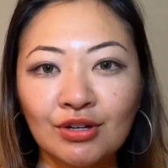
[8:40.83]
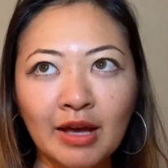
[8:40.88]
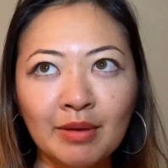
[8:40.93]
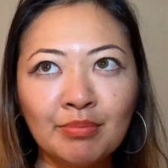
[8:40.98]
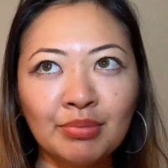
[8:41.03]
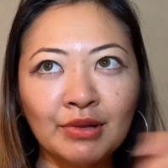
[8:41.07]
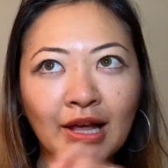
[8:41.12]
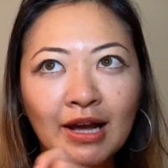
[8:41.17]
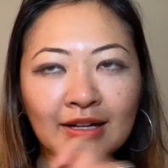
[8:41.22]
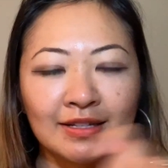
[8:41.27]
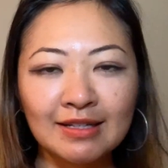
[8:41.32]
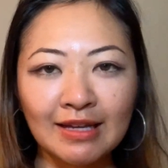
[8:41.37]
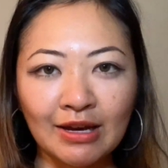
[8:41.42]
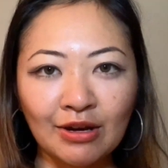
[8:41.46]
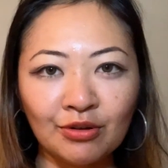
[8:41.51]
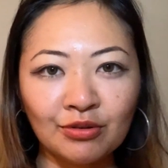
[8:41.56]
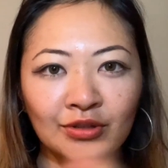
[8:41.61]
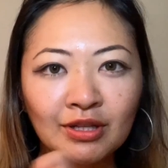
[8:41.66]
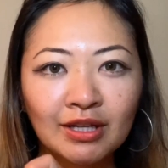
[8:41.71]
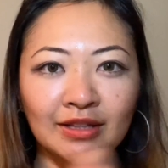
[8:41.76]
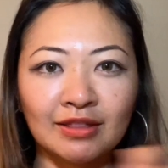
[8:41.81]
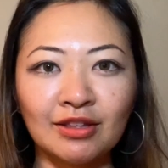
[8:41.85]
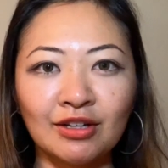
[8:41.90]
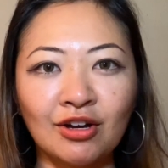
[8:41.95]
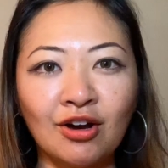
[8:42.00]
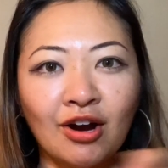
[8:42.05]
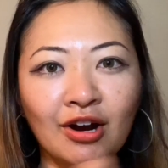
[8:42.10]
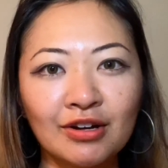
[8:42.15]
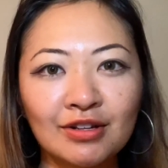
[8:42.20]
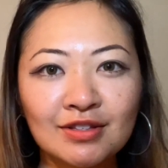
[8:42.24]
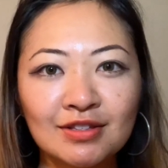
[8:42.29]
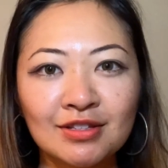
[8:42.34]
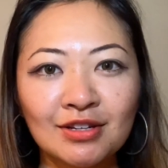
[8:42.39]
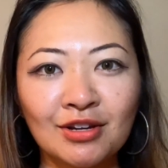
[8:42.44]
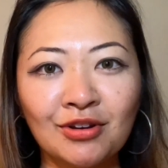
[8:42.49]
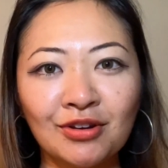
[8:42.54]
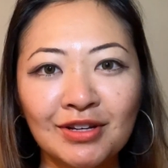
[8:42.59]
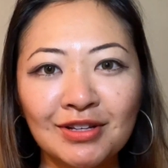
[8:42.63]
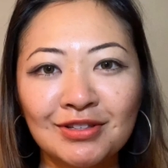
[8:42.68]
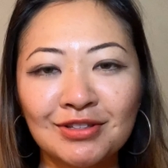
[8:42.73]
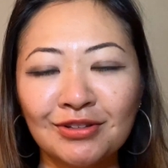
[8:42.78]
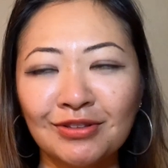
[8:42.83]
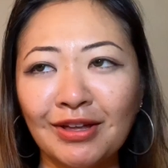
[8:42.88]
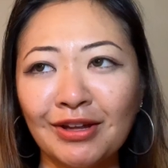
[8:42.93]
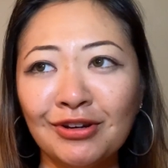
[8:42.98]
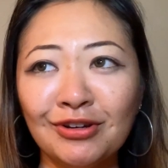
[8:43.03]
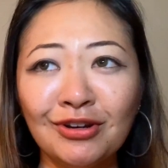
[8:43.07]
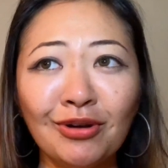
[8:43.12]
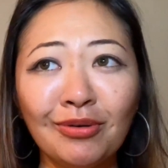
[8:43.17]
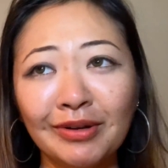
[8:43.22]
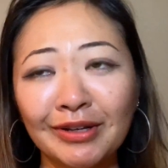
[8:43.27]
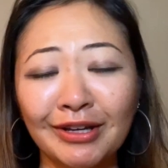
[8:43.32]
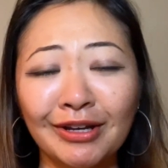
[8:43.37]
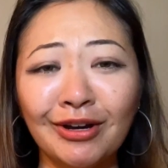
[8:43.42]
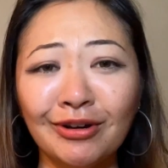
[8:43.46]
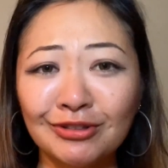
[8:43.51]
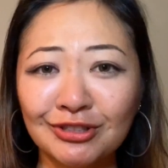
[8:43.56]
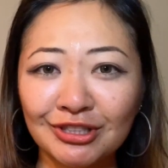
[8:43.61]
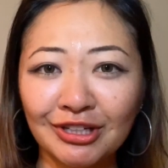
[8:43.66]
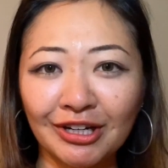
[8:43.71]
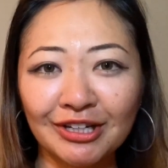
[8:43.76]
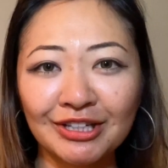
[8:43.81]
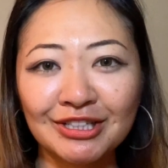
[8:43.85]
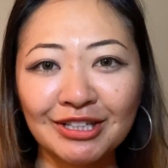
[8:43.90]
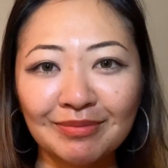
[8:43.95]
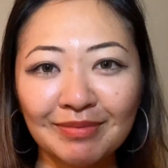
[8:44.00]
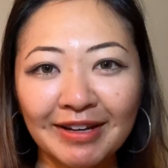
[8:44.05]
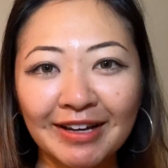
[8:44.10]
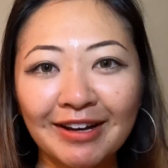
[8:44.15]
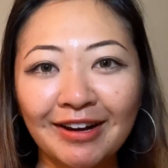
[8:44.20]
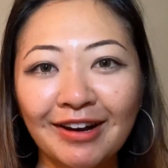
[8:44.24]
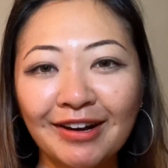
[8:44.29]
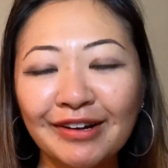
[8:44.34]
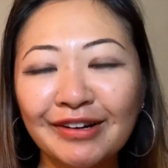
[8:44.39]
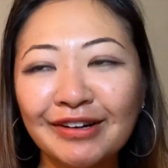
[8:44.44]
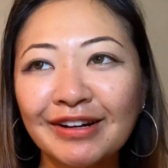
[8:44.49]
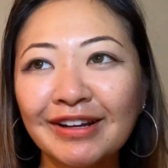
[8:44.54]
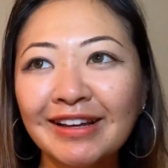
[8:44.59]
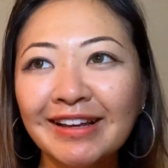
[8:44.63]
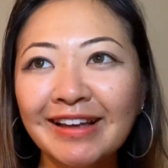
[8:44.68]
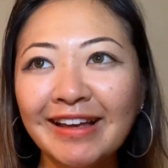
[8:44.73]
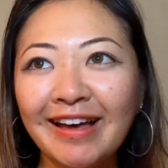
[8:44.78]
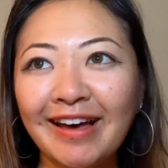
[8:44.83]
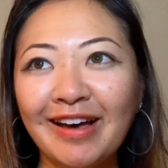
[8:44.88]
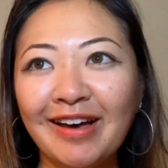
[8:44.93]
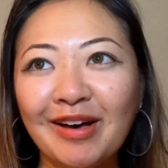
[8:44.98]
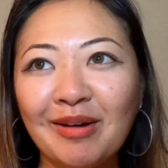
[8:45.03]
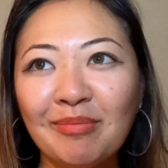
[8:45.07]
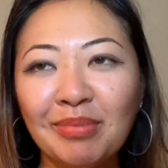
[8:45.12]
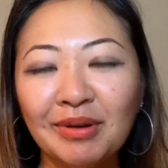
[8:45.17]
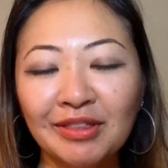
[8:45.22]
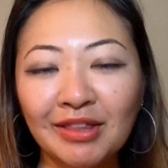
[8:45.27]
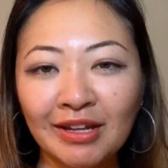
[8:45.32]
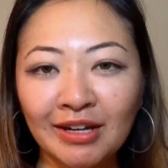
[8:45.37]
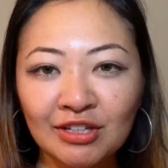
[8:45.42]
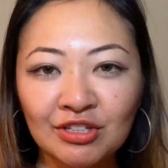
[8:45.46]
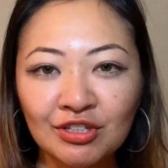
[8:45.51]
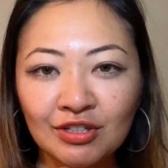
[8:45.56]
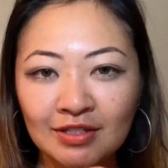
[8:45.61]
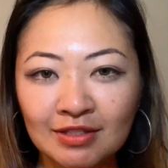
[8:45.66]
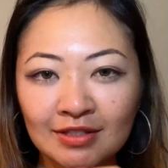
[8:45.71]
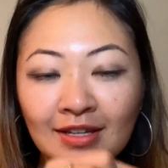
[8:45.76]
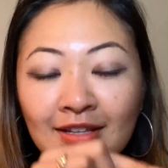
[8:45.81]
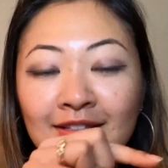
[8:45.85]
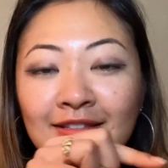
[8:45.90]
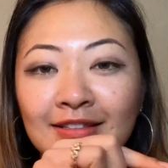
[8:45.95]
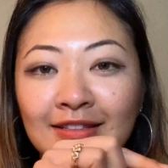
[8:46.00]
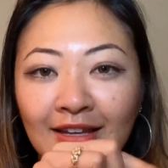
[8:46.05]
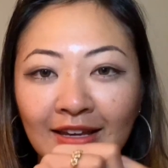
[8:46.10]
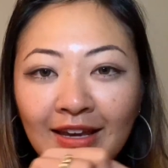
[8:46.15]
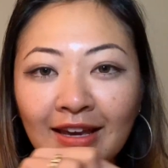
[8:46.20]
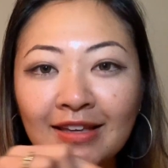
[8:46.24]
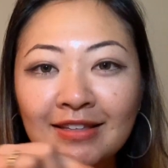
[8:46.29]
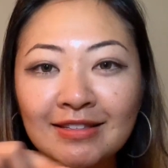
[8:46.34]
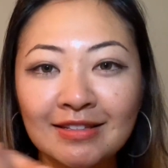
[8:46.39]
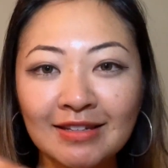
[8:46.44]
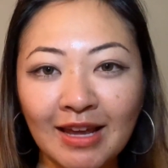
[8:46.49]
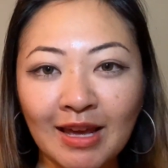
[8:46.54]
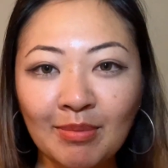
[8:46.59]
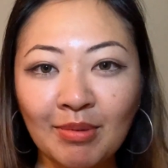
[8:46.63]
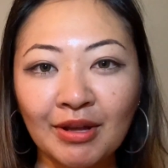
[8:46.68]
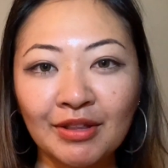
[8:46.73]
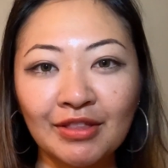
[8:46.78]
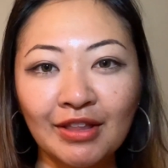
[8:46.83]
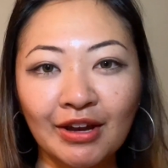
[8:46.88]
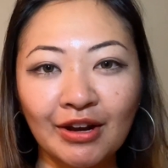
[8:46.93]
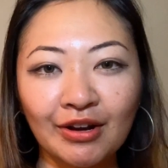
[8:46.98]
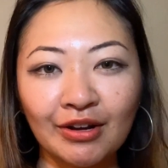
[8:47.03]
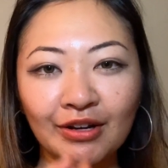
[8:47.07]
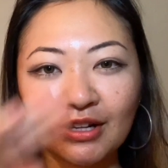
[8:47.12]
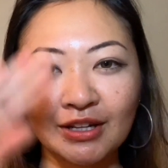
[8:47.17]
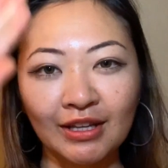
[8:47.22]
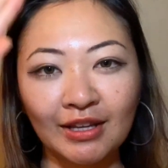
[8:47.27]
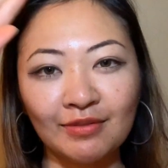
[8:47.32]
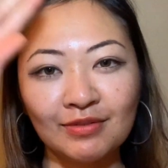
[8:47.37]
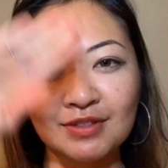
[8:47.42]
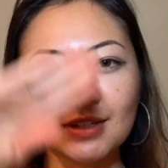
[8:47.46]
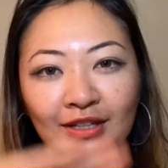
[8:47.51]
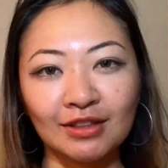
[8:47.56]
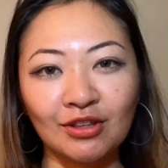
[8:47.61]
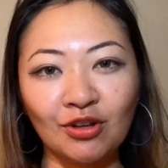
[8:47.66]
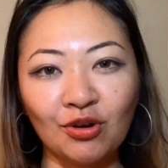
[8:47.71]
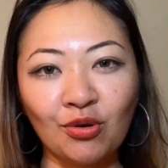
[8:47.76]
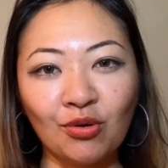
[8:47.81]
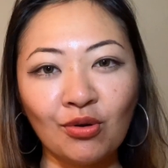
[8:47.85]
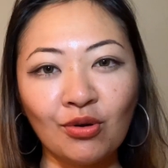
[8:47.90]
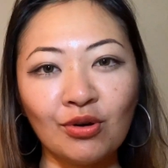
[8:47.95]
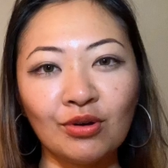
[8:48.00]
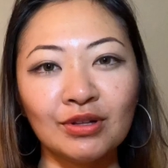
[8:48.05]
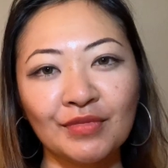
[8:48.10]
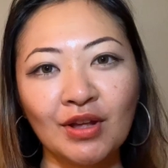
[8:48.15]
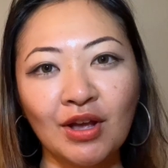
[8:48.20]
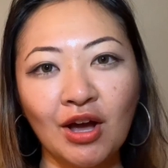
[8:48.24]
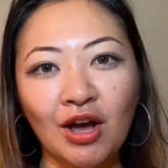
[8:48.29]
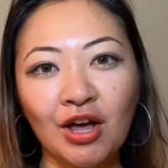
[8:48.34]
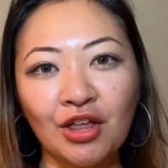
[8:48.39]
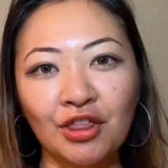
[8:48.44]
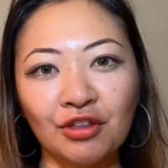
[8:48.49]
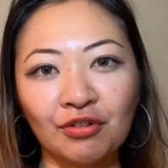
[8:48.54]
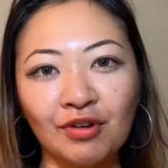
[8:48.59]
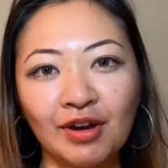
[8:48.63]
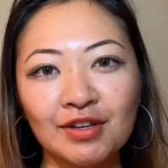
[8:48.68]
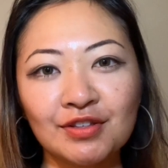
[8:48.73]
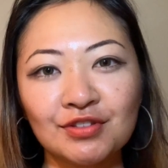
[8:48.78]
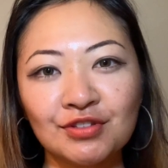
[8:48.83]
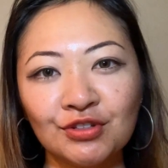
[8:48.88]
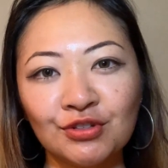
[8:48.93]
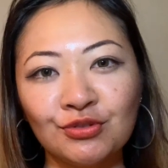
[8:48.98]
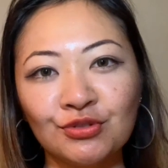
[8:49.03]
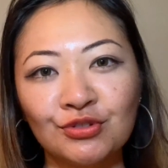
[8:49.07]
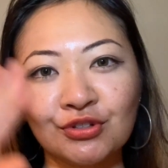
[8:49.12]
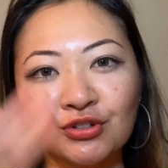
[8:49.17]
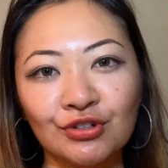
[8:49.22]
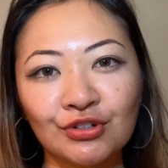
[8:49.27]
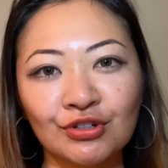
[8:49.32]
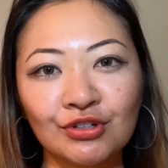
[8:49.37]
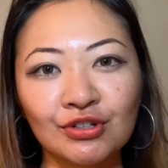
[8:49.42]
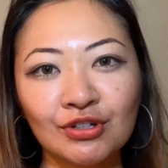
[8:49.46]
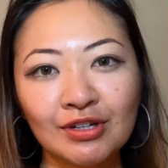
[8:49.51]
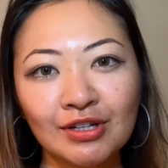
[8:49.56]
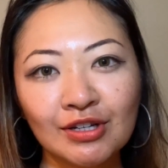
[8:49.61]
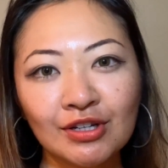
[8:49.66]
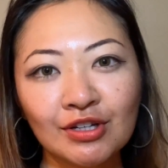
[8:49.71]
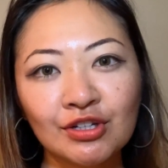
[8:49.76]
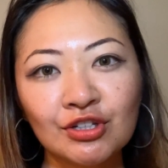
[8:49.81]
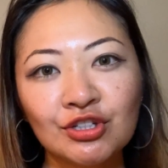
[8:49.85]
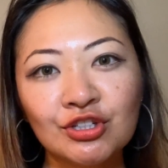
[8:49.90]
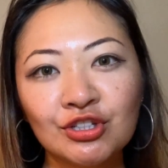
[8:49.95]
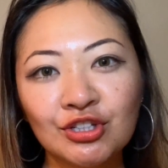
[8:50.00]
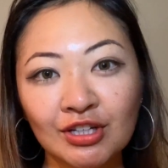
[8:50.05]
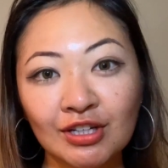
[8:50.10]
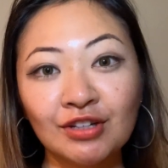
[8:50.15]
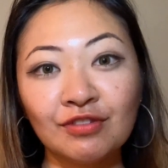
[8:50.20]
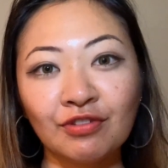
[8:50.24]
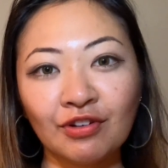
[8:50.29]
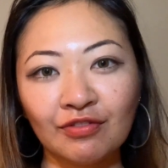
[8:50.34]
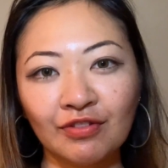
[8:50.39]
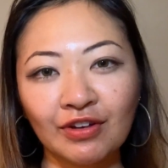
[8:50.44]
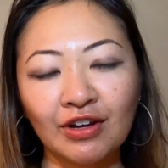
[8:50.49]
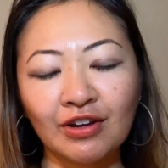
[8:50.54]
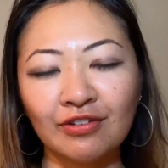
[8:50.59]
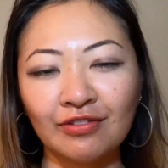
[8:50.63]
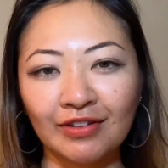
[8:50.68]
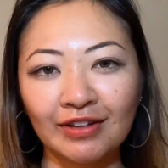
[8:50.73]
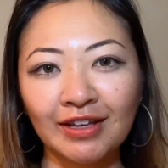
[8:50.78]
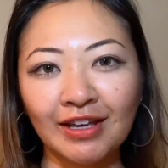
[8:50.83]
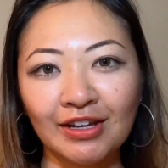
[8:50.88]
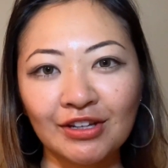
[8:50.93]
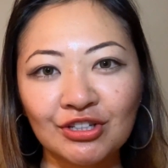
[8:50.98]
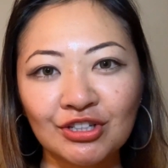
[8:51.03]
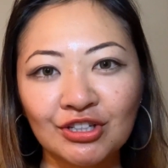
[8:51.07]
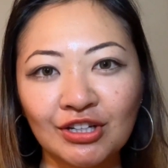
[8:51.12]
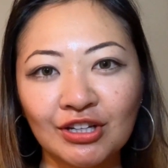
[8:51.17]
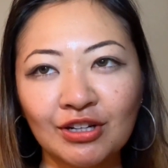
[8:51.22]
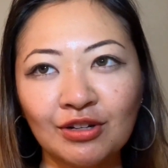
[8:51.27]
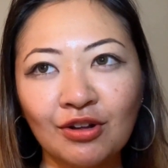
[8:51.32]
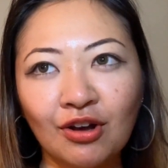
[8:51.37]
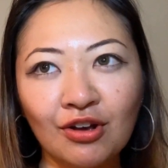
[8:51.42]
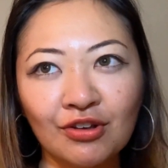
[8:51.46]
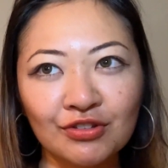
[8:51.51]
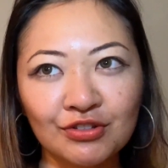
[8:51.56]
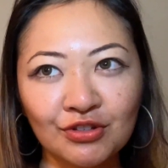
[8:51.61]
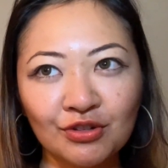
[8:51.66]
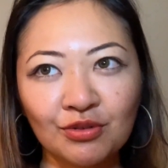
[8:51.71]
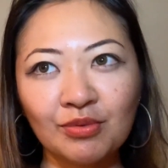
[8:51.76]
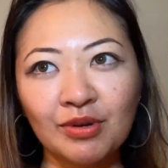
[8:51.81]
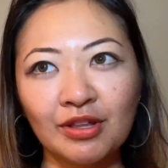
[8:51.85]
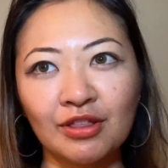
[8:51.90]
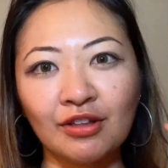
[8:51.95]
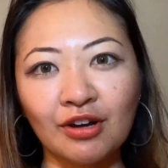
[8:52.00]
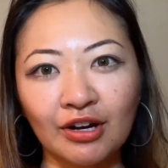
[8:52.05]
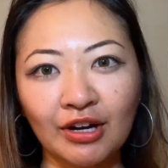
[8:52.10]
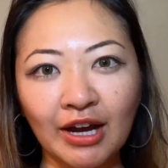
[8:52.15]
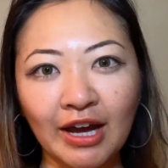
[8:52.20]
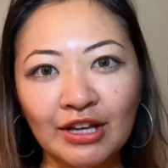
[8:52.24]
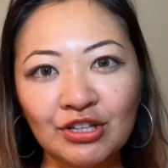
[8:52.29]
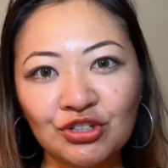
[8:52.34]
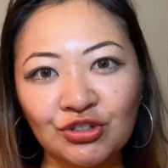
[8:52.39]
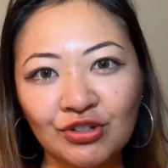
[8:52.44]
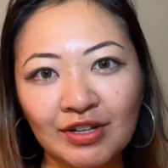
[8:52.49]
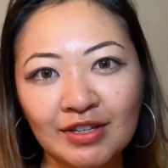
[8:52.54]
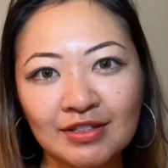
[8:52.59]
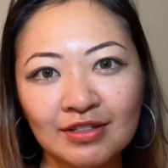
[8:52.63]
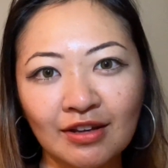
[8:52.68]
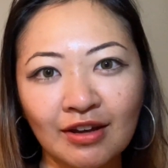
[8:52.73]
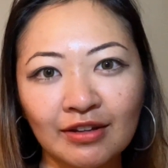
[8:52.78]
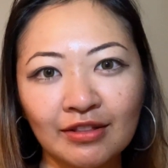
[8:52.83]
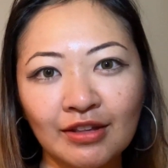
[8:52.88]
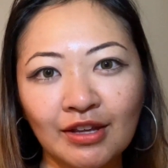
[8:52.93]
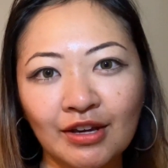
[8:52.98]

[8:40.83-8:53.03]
I blacked out like the card series so that no one can go charging my card, but then it just does say his name on there, and it gives like the whole authorized user sheet for verification, also with our address on